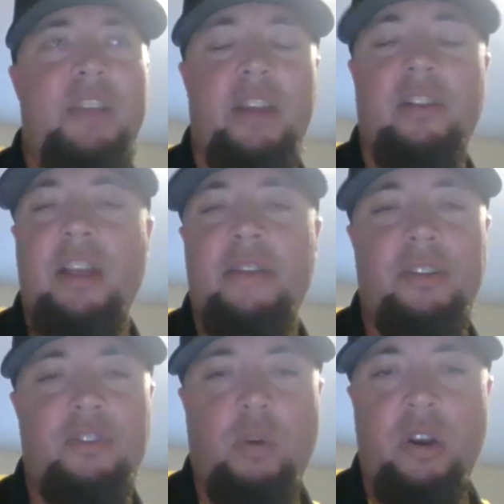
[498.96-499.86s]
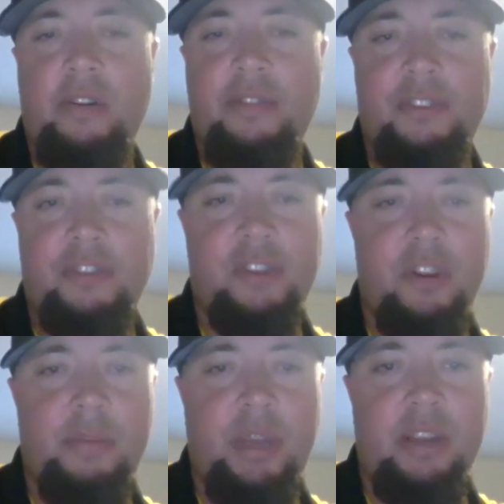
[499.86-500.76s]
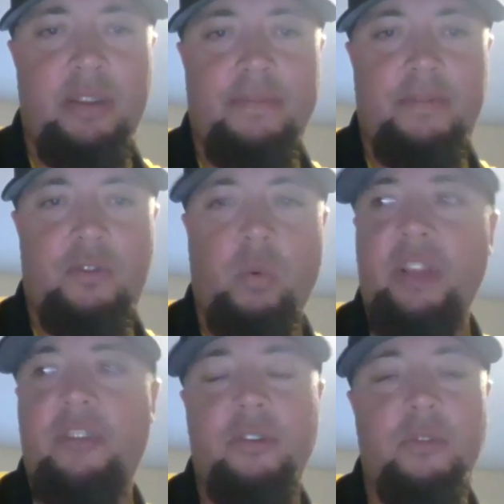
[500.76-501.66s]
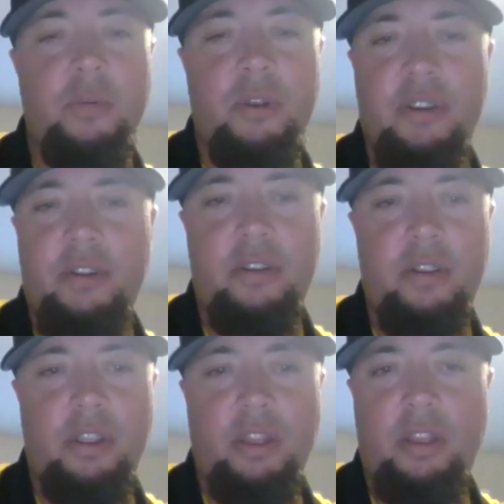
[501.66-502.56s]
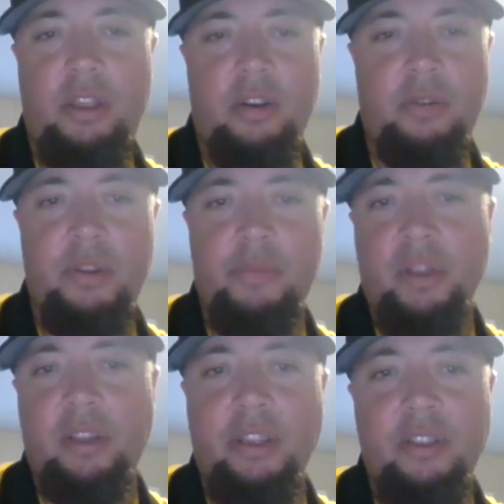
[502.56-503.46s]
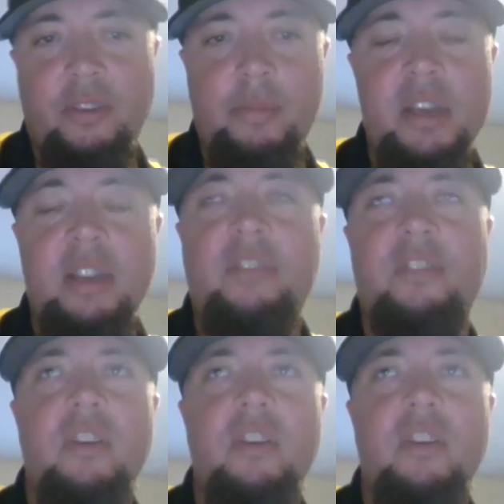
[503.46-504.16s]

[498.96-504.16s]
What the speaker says: 10, 11, 12 as it's going to be at 22 and, you know, in the big leagues. I mean,